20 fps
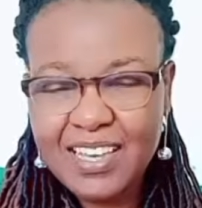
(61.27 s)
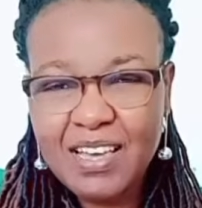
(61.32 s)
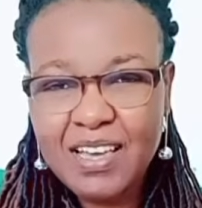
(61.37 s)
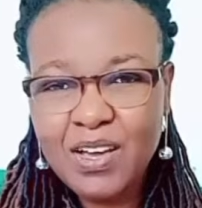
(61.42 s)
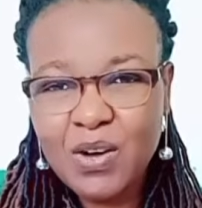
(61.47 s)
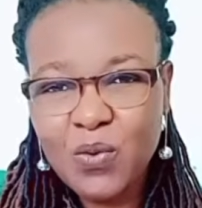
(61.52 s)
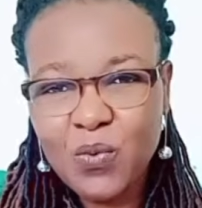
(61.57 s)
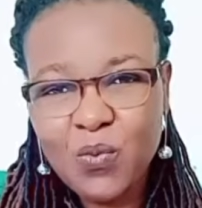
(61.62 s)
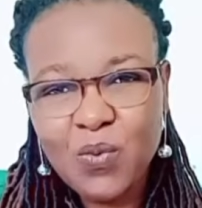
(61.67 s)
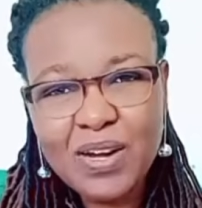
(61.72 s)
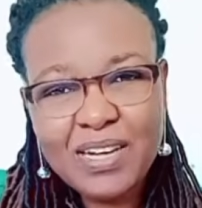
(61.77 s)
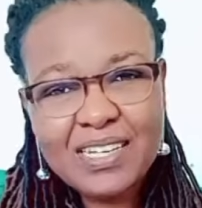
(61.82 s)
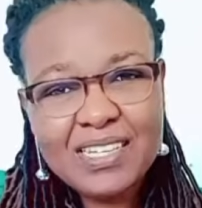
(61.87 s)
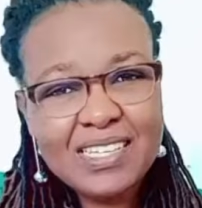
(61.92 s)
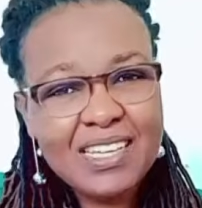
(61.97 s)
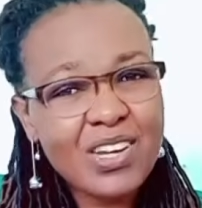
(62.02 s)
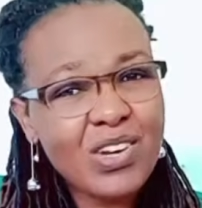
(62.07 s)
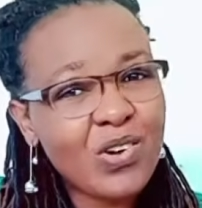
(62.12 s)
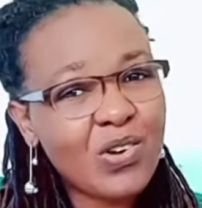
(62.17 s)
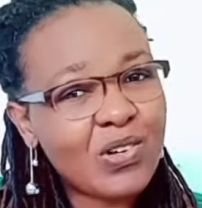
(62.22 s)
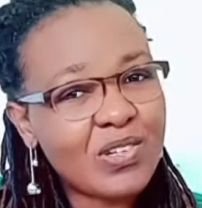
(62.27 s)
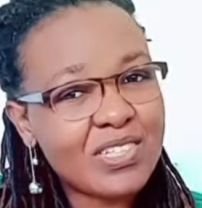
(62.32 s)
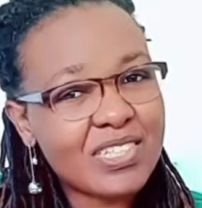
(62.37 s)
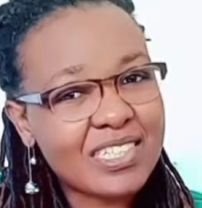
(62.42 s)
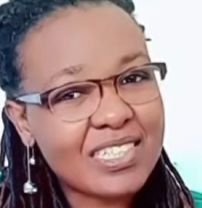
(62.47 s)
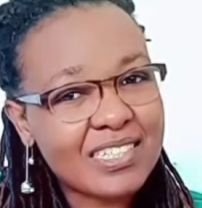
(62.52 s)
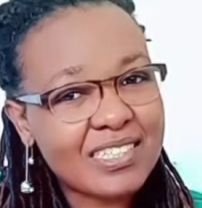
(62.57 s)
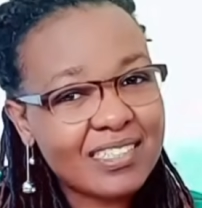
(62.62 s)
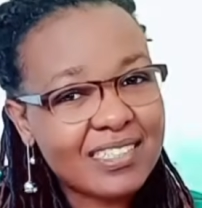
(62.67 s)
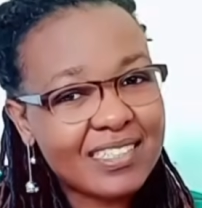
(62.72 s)
What is an
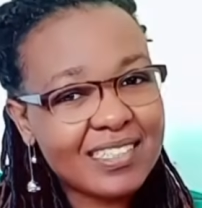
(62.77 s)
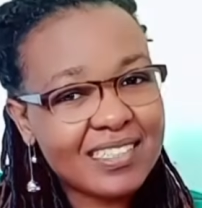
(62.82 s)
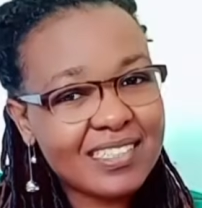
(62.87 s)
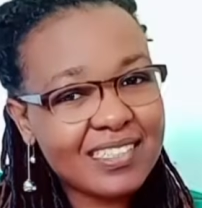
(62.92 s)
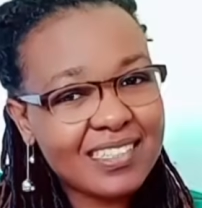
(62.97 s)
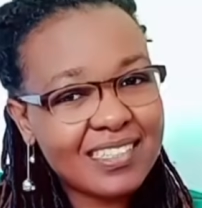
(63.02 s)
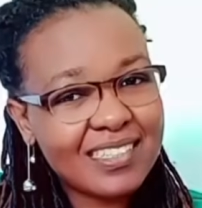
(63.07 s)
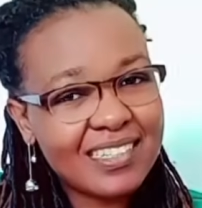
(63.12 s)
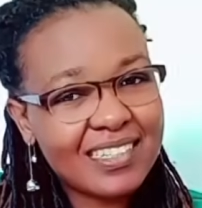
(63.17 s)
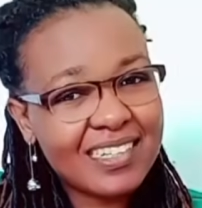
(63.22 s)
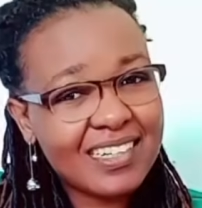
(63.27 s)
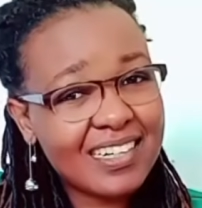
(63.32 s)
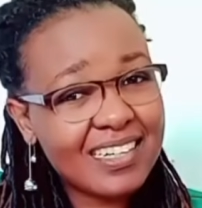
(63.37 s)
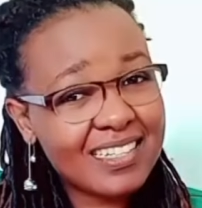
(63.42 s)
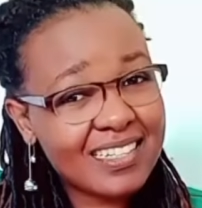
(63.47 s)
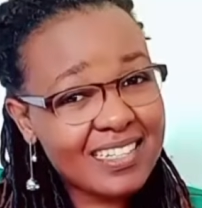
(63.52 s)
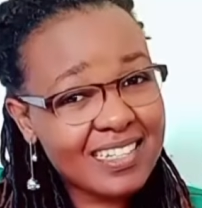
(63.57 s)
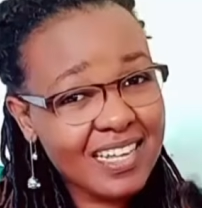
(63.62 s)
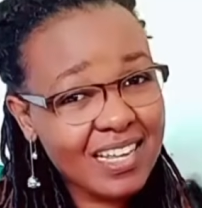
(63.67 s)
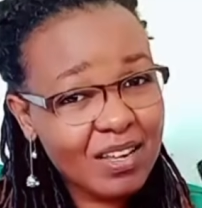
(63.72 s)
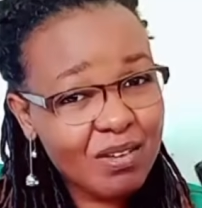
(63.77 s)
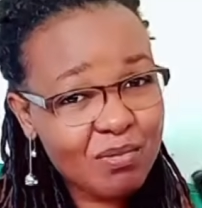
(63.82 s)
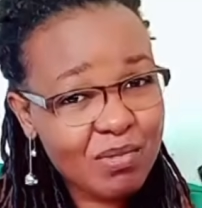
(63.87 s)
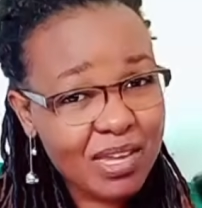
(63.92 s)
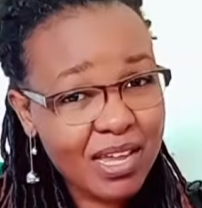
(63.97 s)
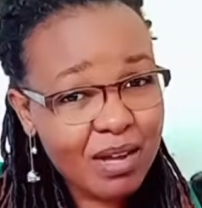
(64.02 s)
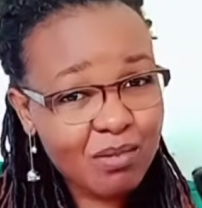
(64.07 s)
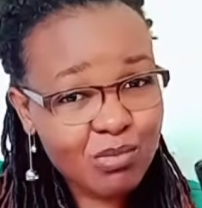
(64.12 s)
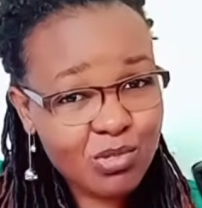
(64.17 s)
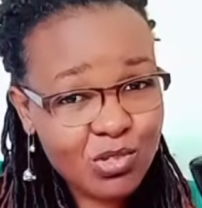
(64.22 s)
audience? Tell me,
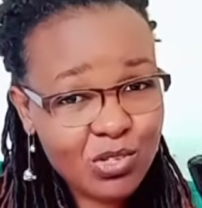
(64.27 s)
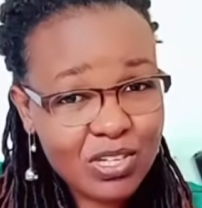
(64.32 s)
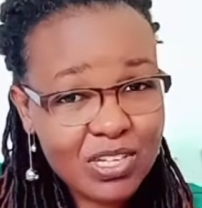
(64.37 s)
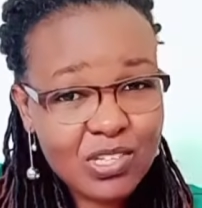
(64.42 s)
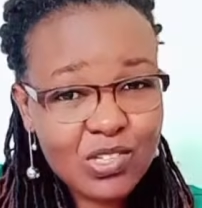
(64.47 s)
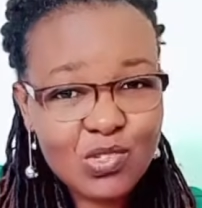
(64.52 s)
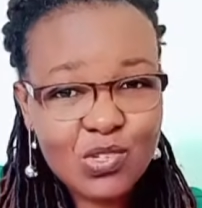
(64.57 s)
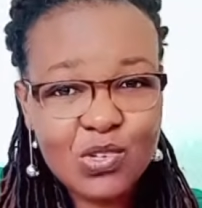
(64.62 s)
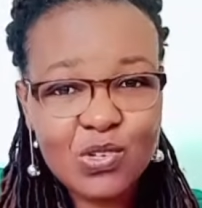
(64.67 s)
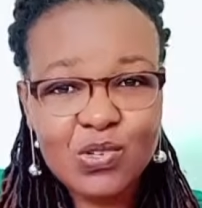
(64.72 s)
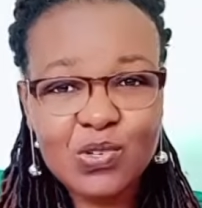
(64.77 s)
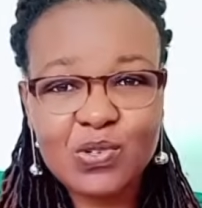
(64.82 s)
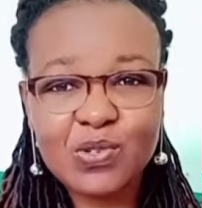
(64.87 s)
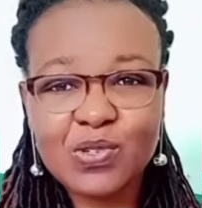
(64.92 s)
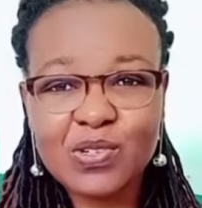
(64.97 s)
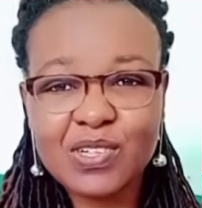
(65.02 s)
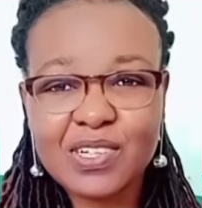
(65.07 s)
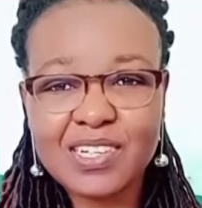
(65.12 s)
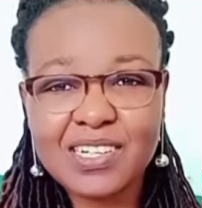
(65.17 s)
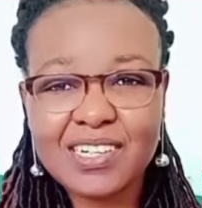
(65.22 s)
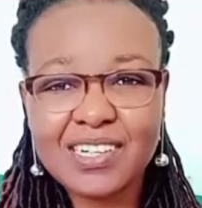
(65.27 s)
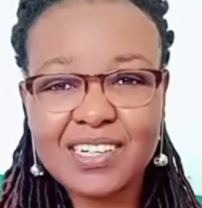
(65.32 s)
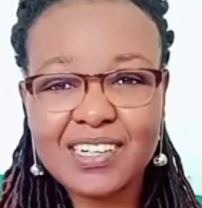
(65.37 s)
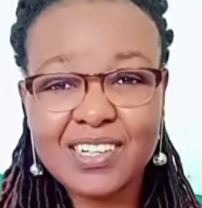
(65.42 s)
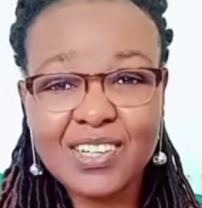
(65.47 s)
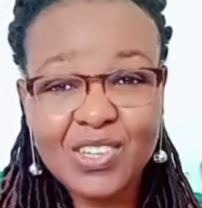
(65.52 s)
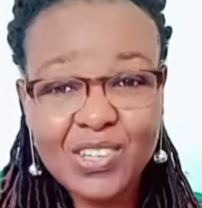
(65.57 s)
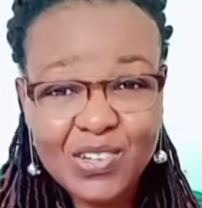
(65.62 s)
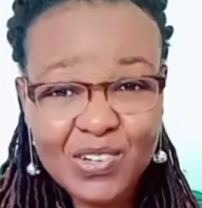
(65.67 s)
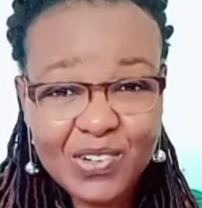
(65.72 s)
I'm talking to you.
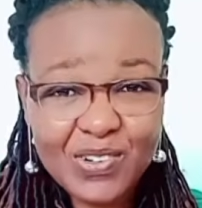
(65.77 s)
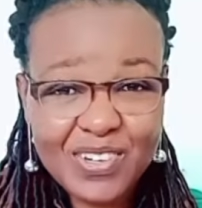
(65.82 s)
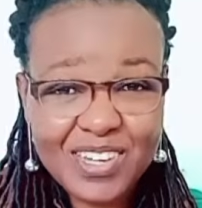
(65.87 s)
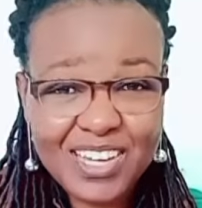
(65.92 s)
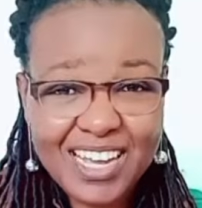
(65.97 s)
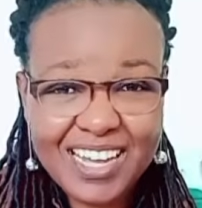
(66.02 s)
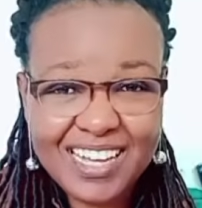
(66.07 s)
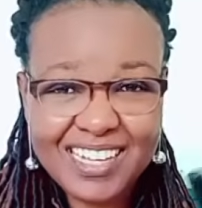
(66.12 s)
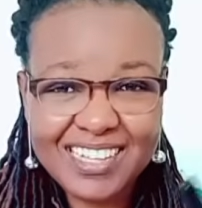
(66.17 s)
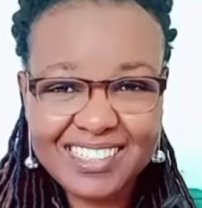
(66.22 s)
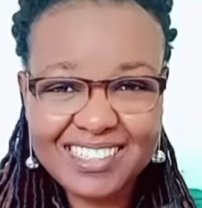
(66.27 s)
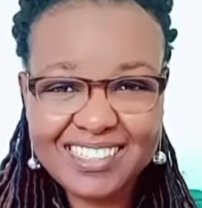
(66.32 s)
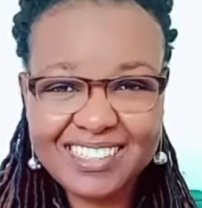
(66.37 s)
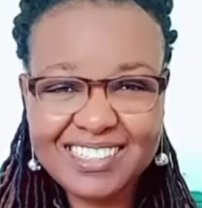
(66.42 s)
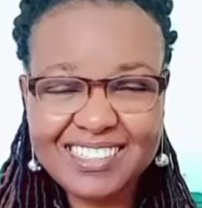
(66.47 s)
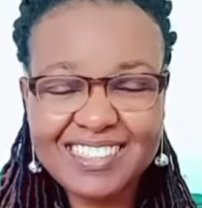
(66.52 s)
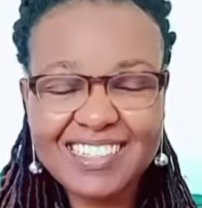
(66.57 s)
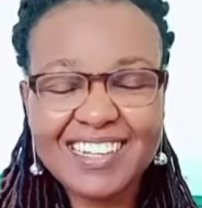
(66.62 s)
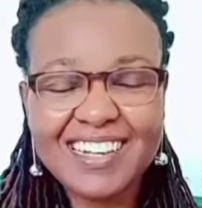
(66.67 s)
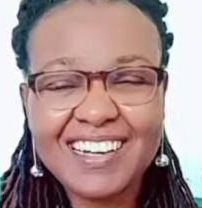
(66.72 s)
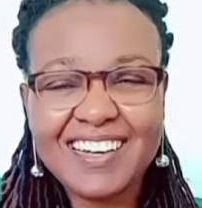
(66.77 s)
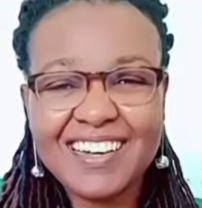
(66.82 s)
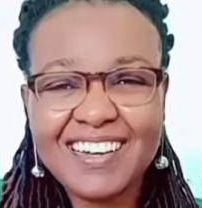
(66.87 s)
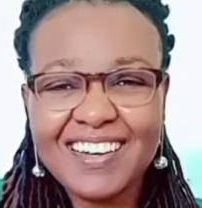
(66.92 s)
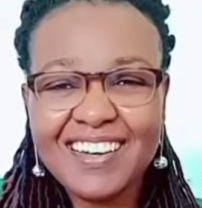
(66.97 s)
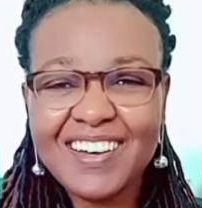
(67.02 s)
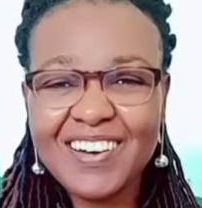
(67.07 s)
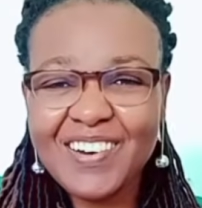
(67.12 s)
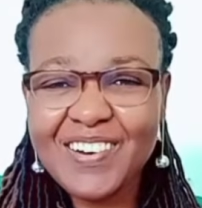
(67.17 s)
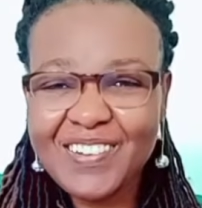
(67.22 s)
You, yes.
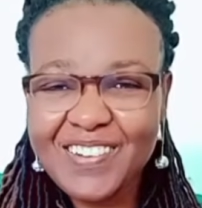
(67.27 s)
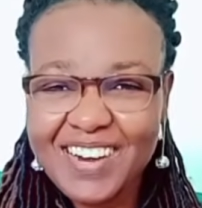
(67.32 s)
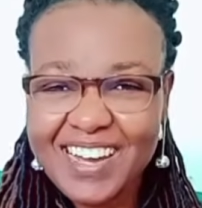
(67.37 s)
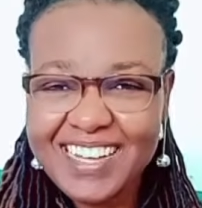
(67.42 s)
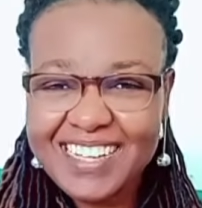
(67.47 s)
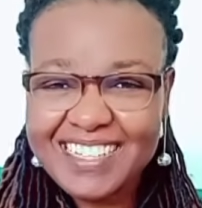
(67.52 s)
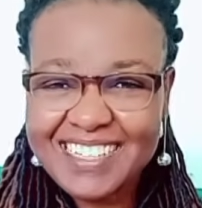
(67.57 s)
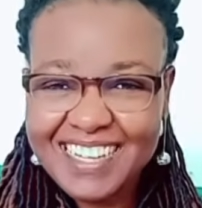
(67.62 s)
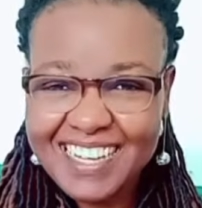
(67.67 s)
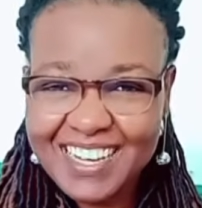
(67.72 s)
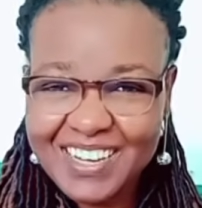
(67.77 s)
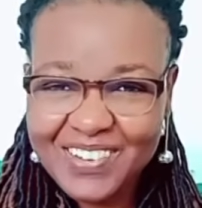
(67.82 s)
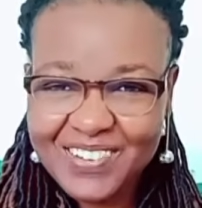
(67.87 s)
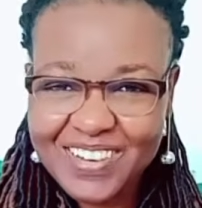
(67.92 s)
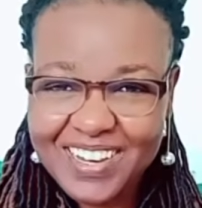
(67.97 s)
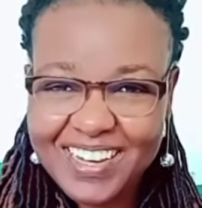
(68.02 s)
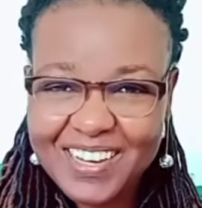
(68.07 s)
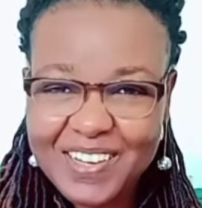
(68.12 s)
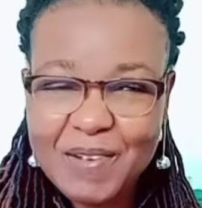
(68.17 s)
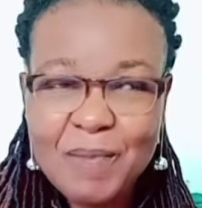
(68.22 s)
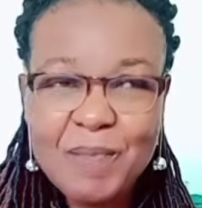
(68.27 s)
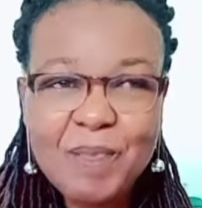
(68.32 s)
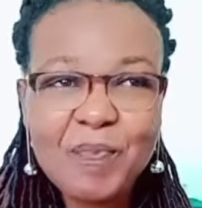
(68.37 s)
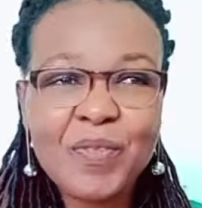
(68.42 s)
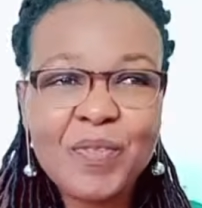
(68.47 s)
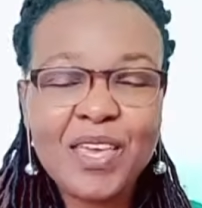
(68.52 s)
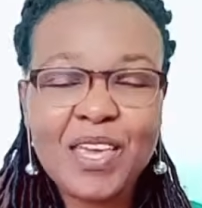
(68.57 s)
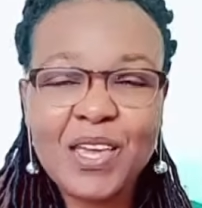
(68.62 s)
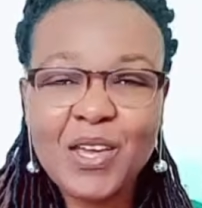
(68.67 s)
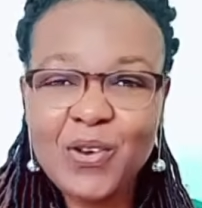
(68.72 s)
All right, anyway,
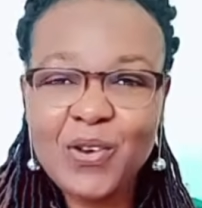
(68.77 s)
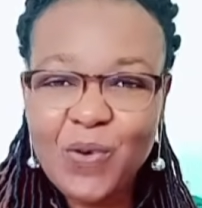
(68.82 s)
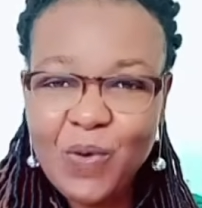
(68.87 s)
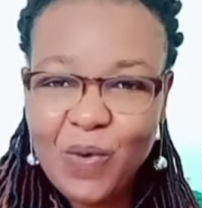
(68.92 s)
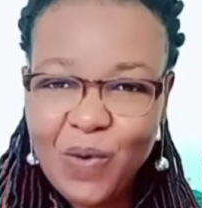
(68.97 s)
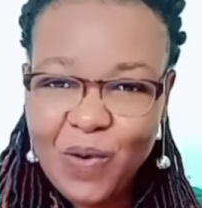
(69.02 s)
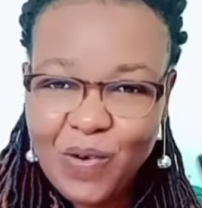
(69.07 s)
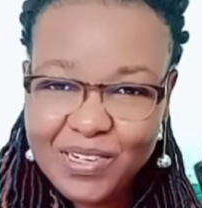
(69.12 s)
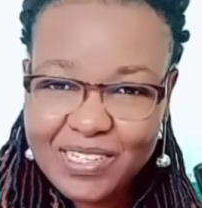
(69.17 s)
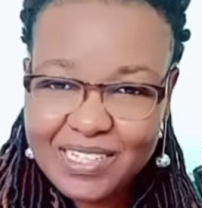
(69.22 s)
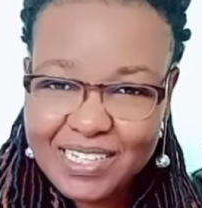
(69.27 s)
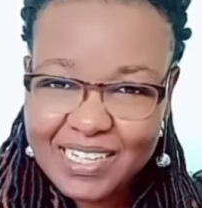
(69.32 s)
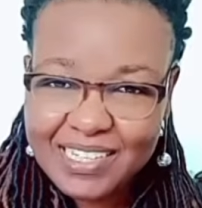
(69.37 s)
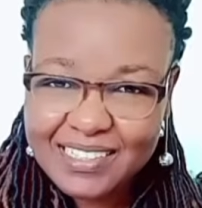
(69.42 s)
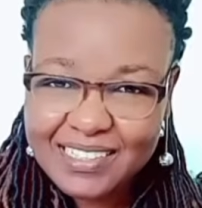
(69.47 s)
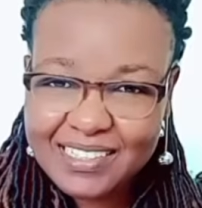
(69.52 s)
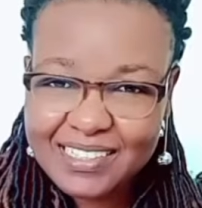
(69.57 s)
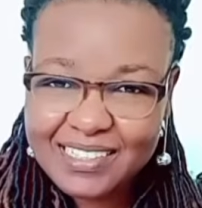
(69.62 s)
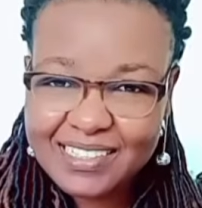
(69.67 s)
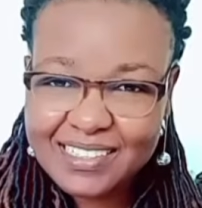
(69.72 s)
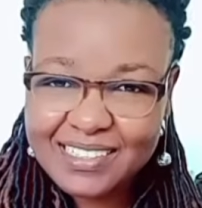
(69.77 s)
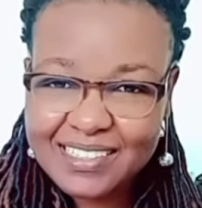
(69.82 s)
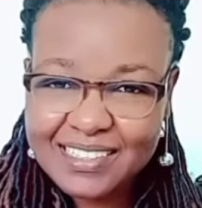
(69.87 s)
an audience